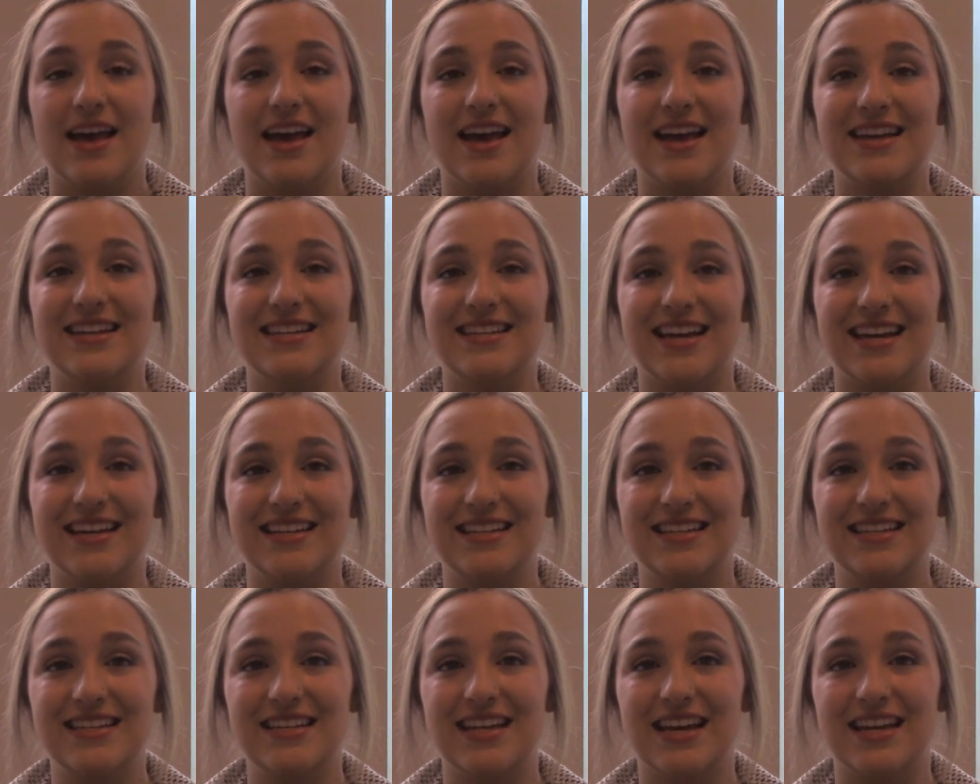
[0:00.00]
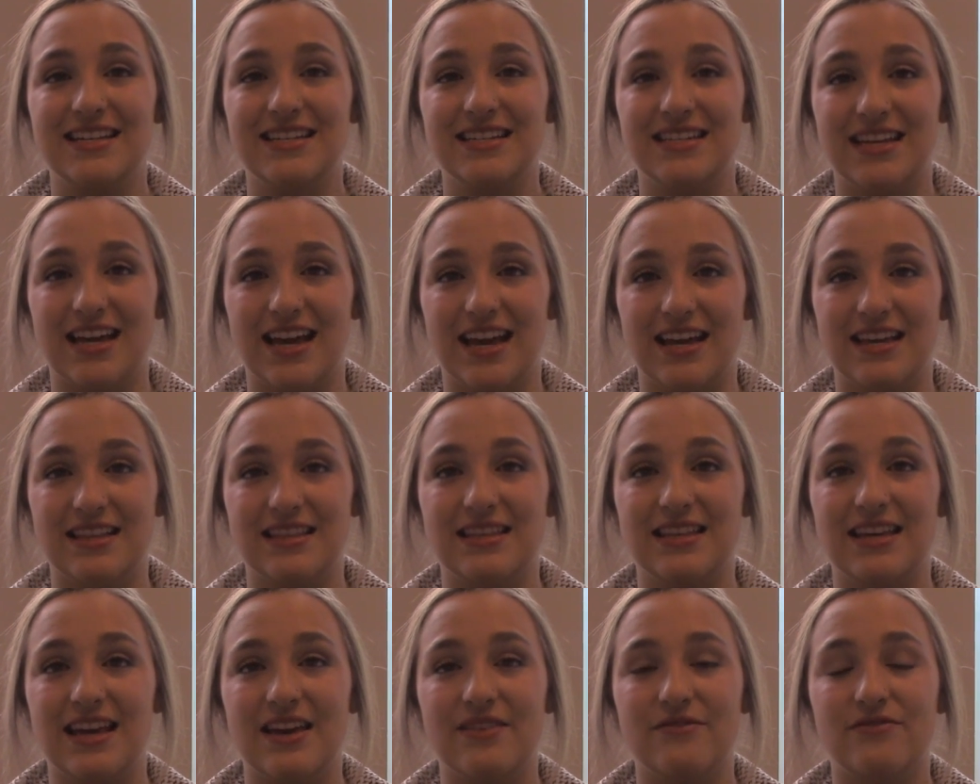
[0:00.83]
In 1998,
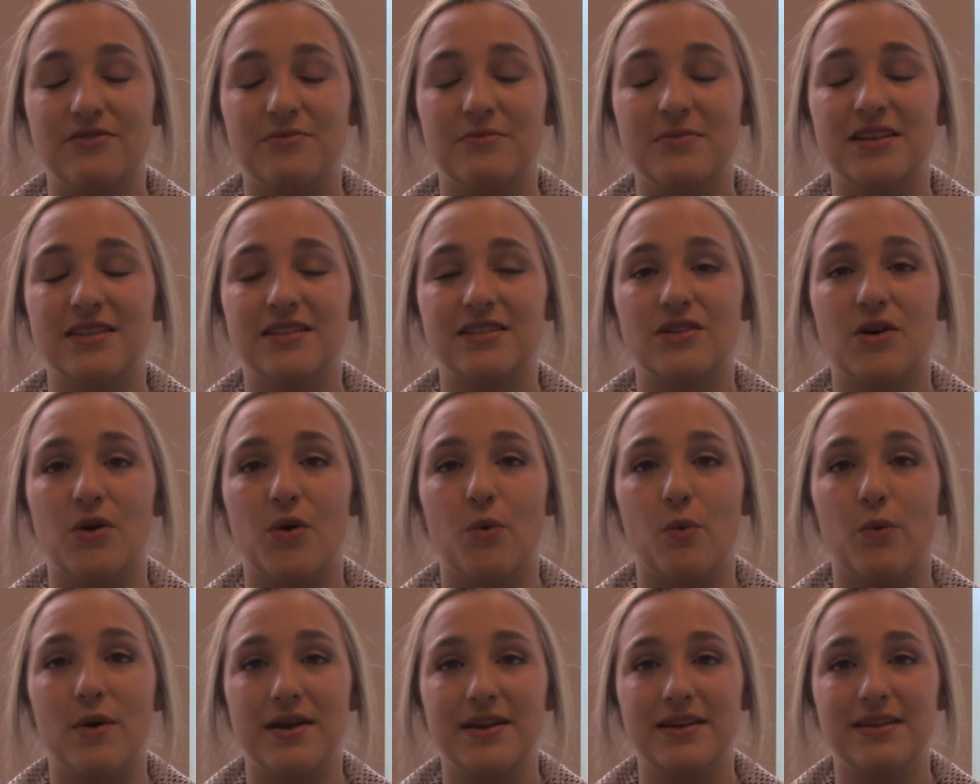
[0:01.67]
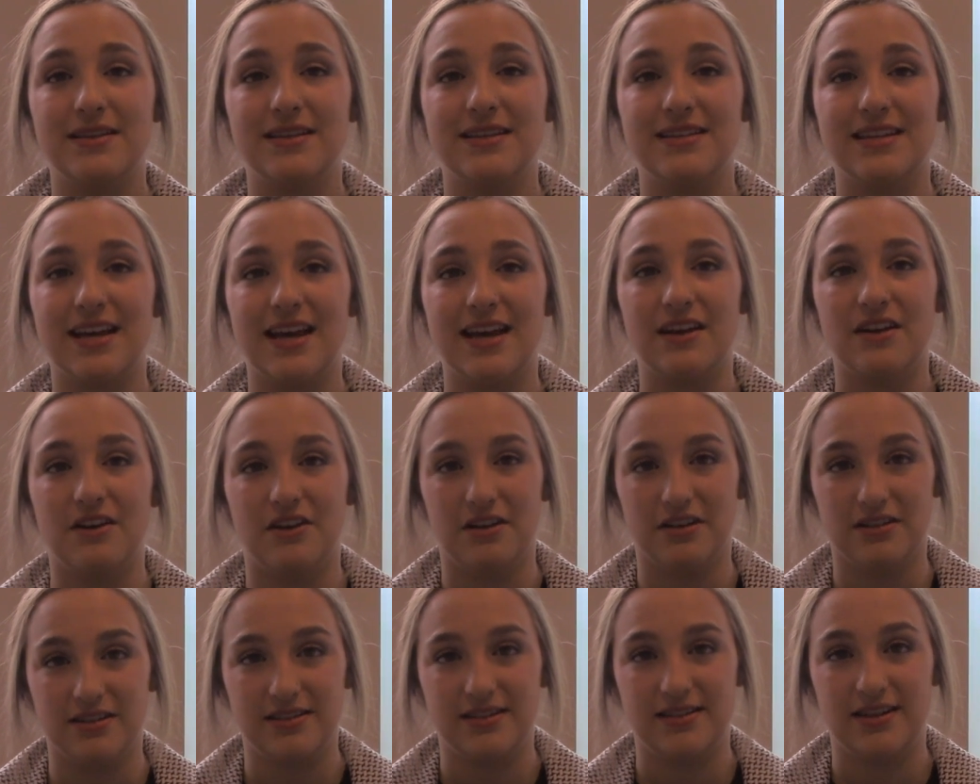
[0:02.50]
the infamous Wakeland et
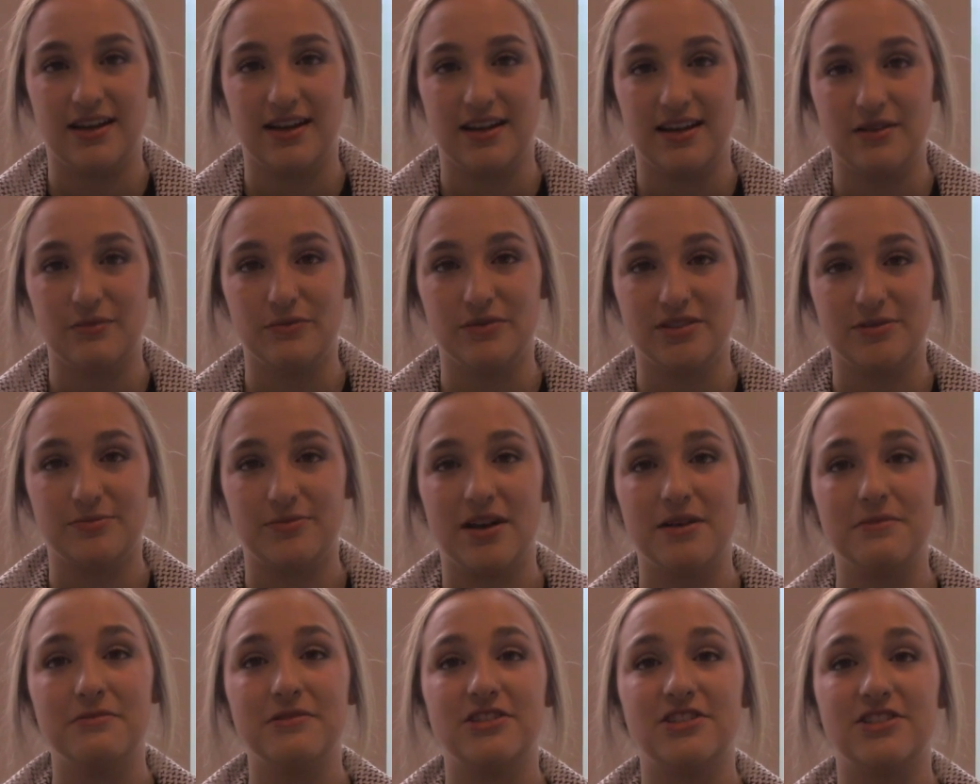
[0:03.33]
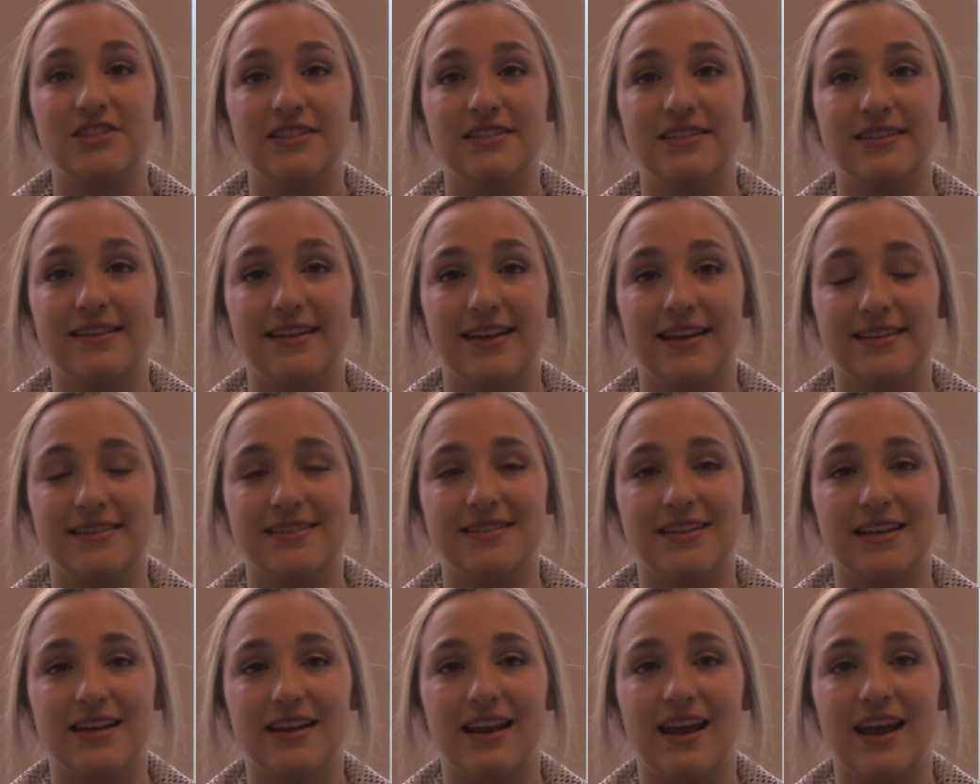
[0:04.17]
al. Study was published in The
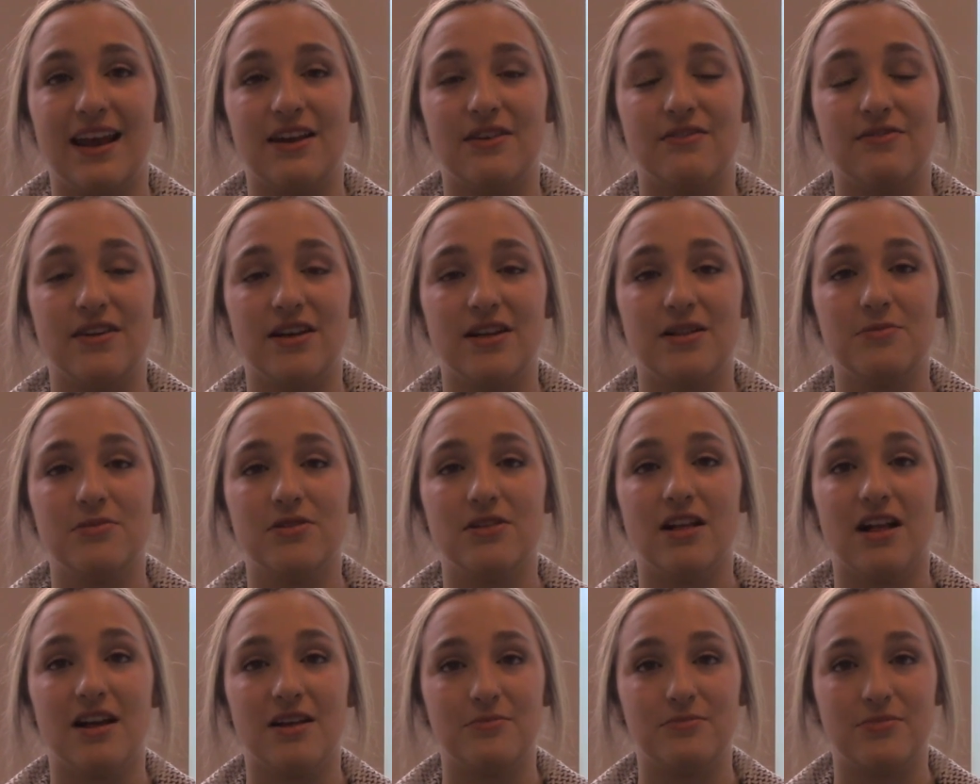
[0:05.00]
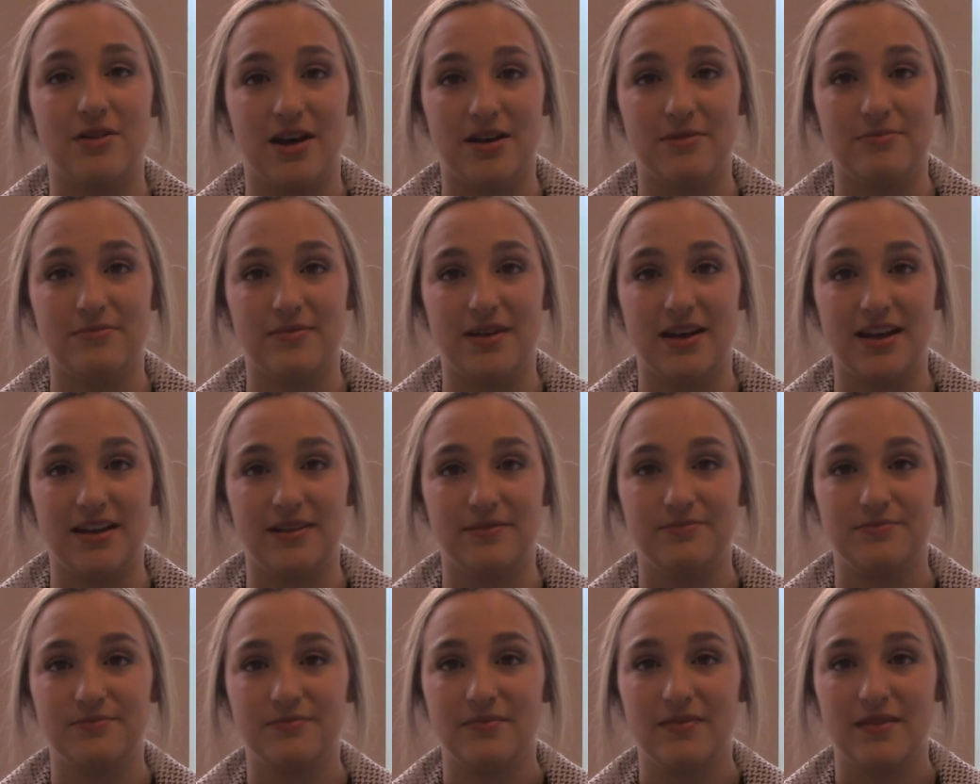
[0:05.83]
Lancet and available on
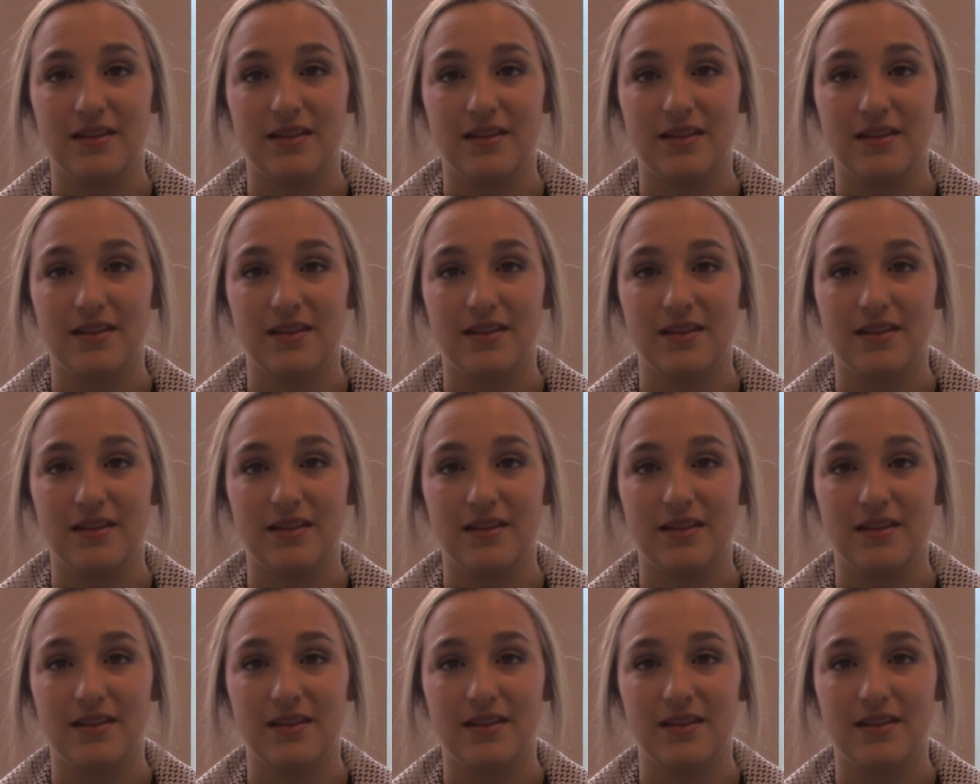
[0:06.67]
PubMed.